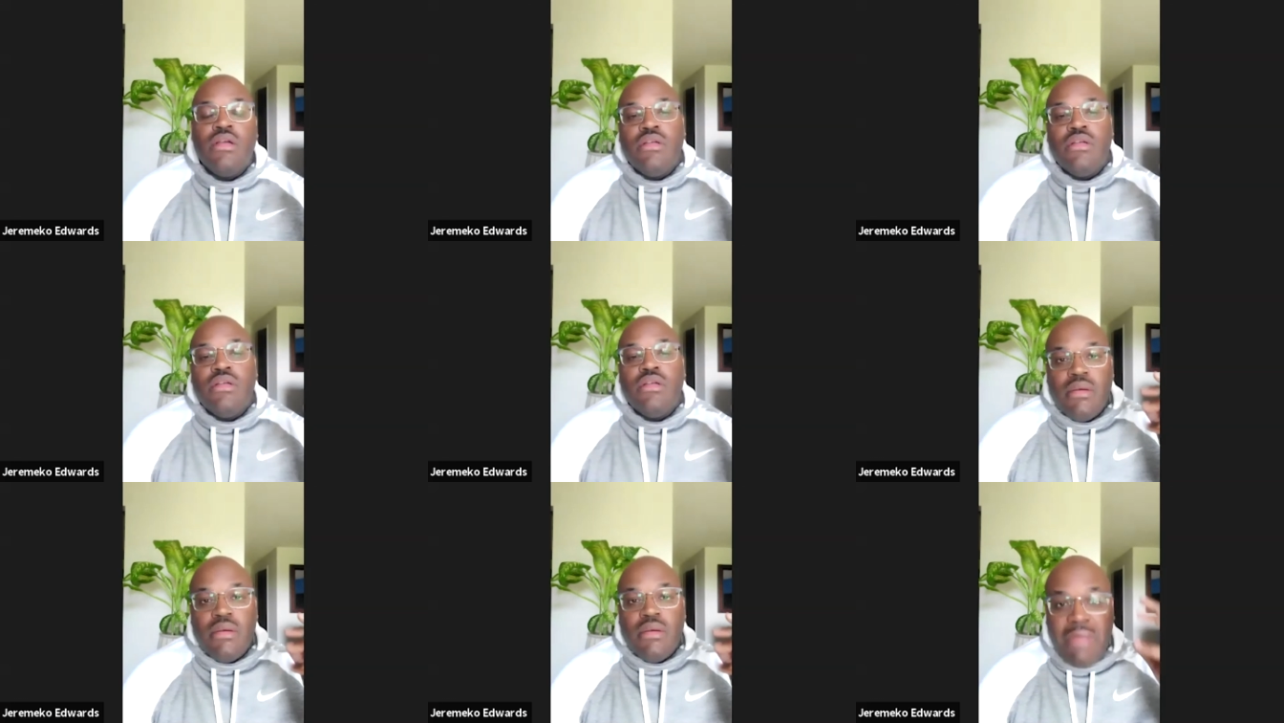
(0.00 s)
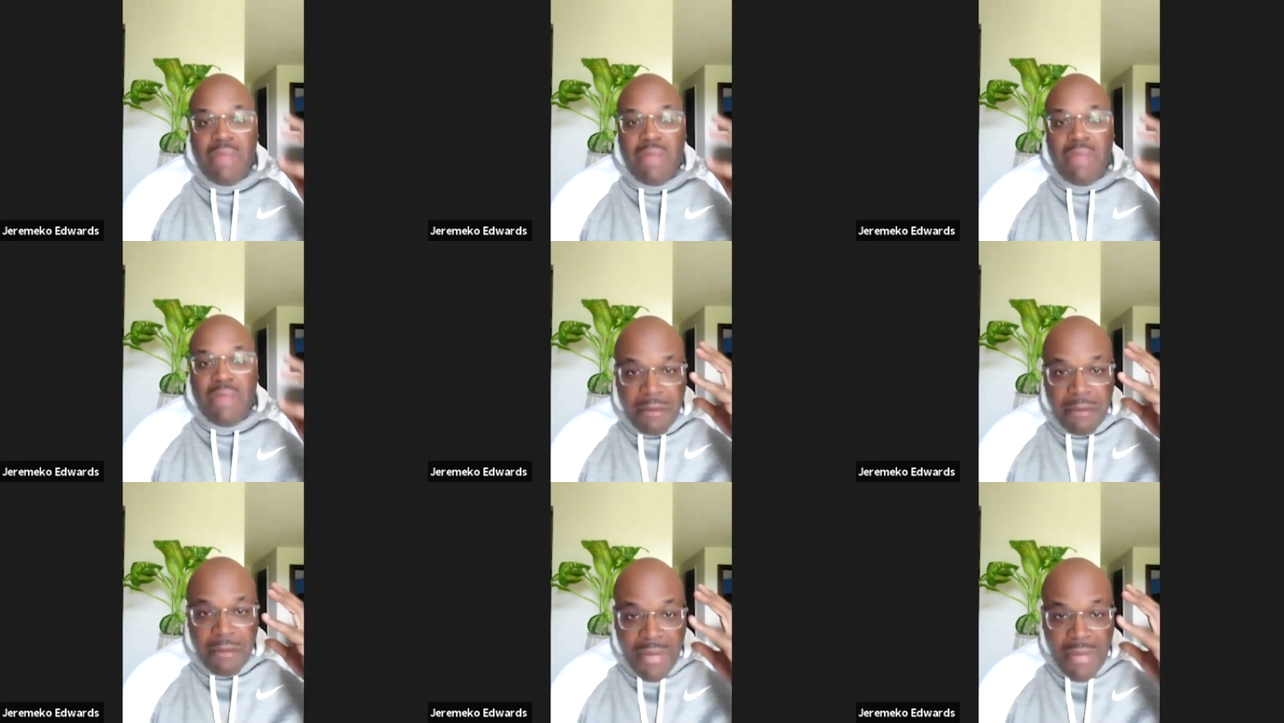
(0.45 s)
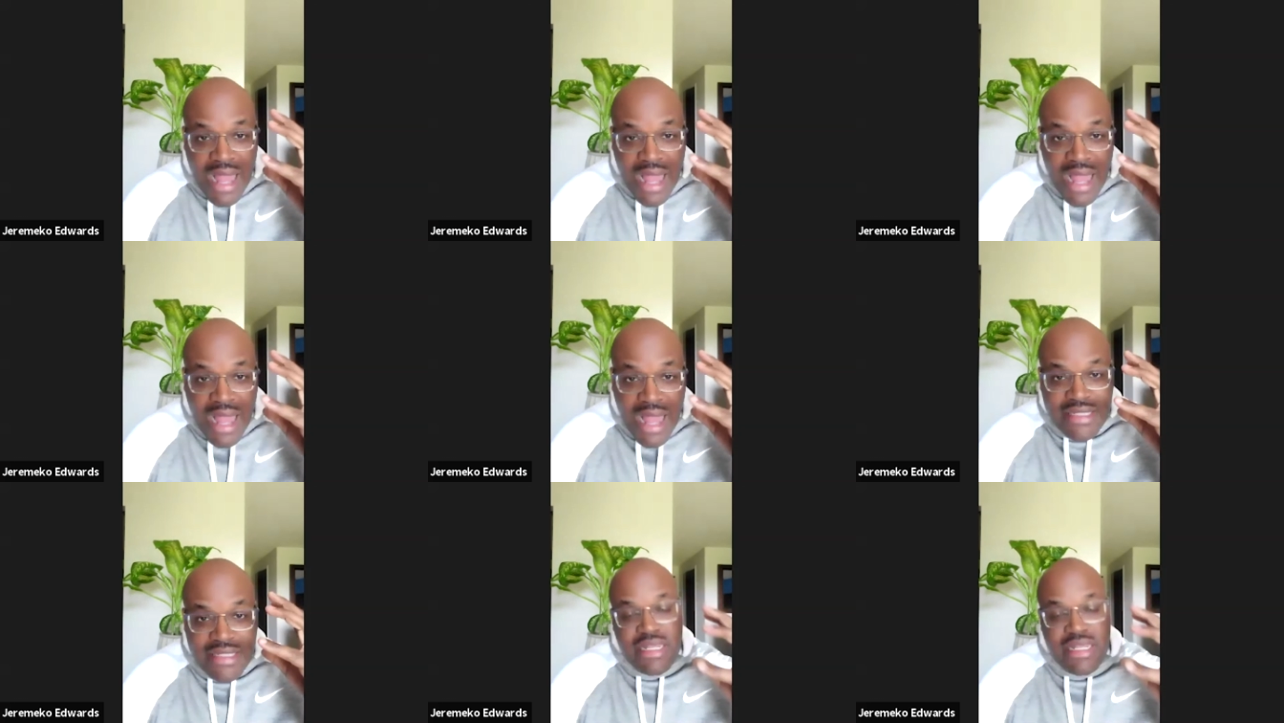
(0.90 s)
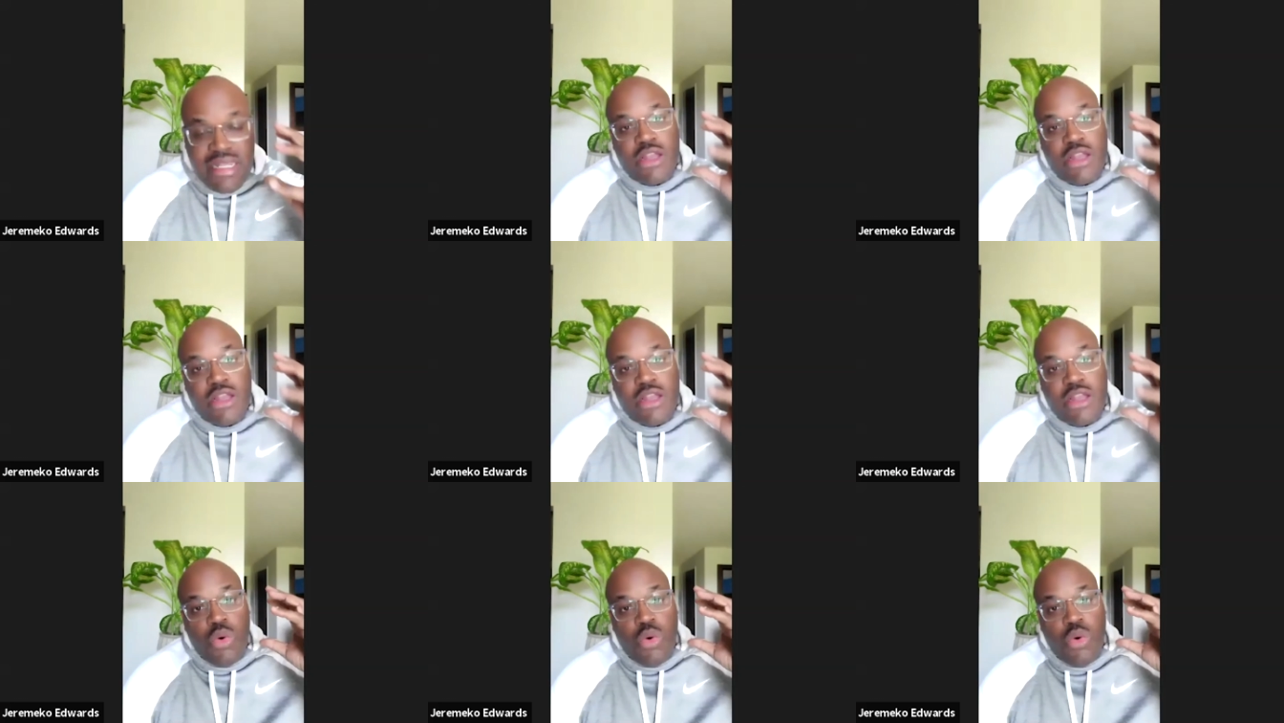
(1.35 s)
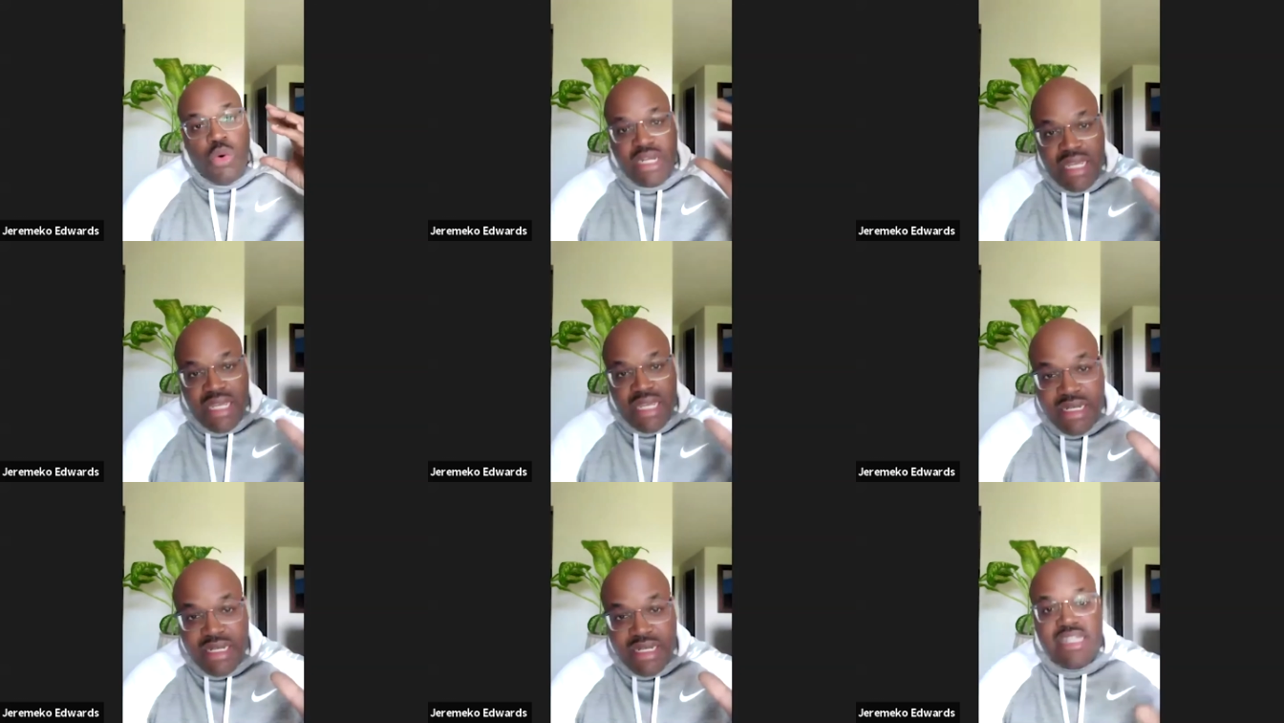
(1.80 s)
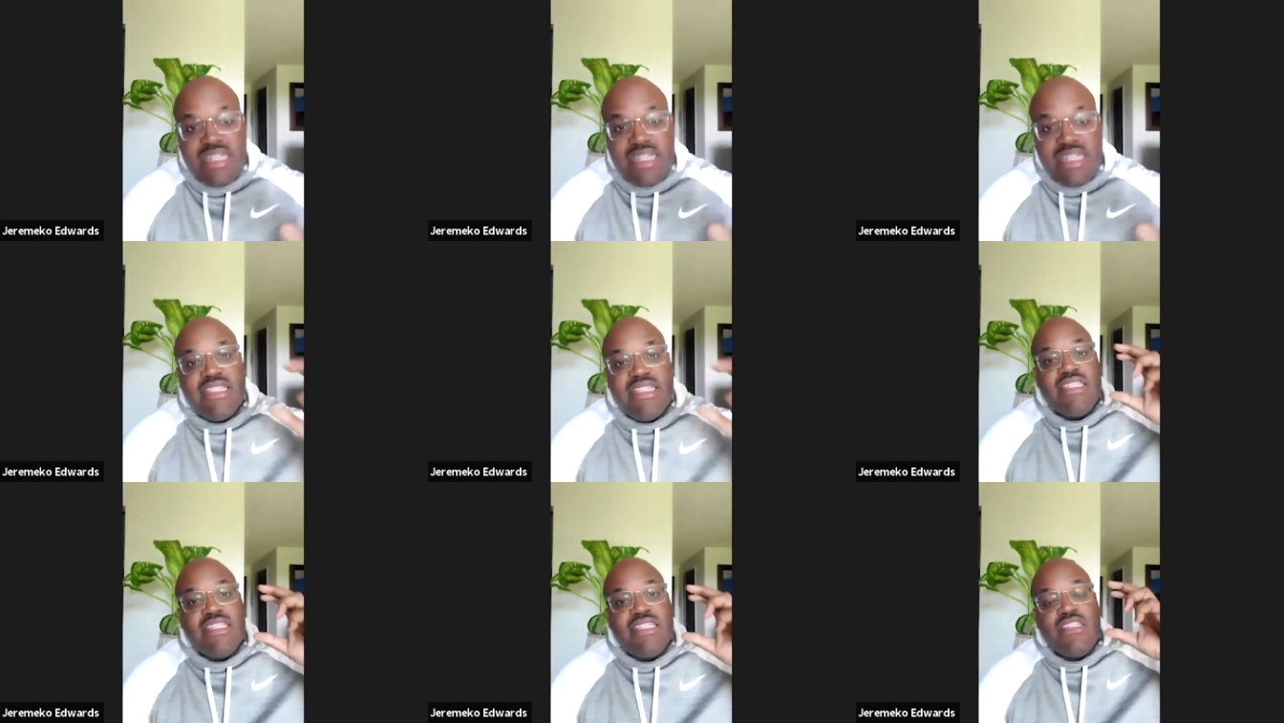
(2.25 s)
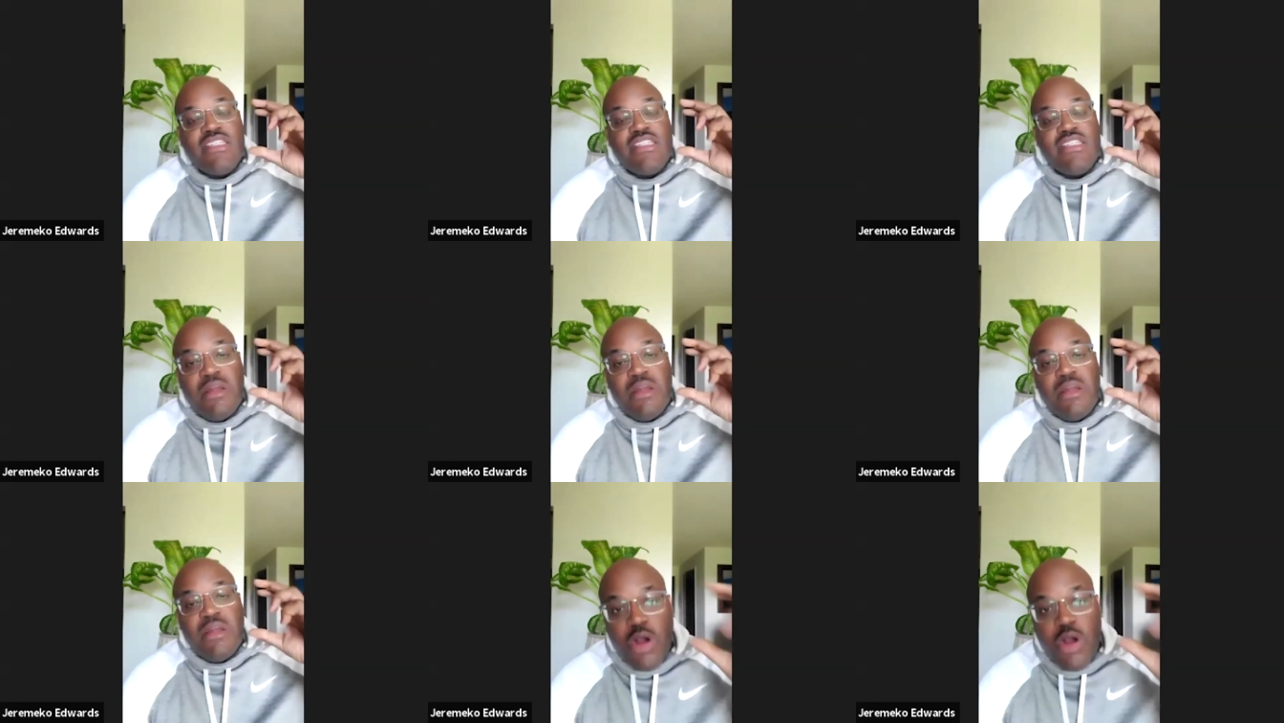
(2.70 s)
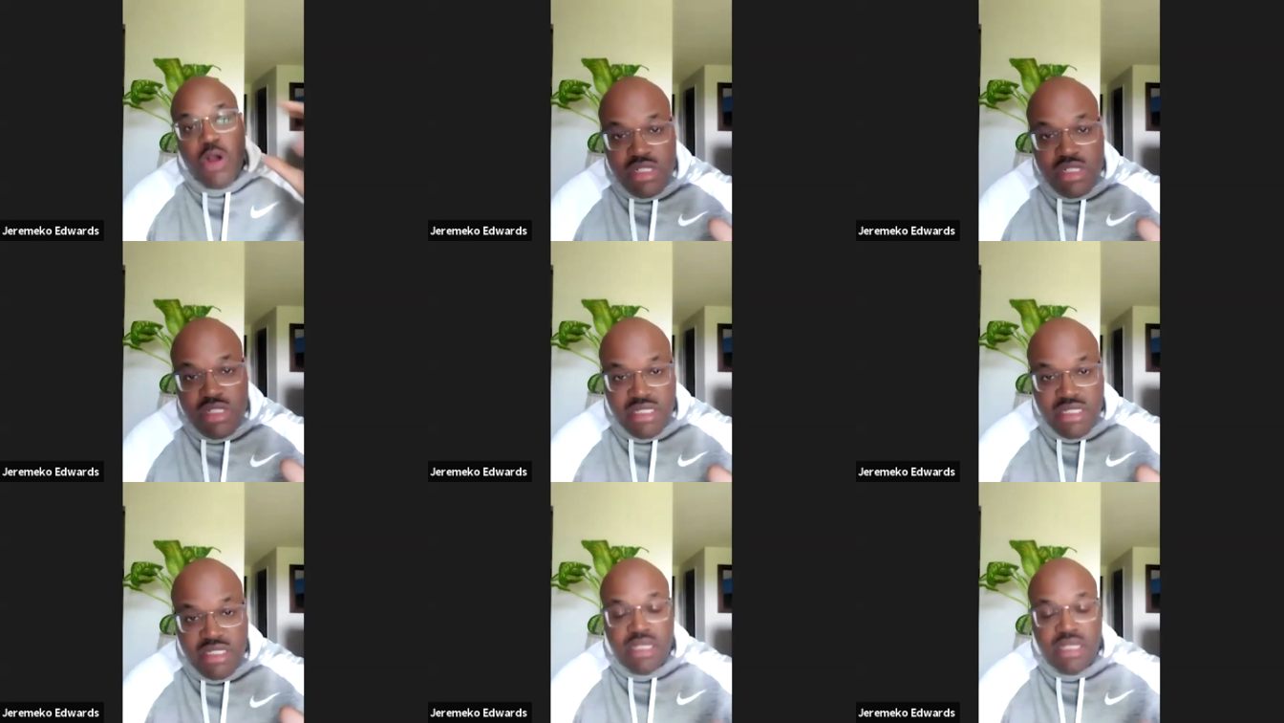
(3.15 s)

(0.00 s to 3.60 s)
My mindset going in is this is an emergency.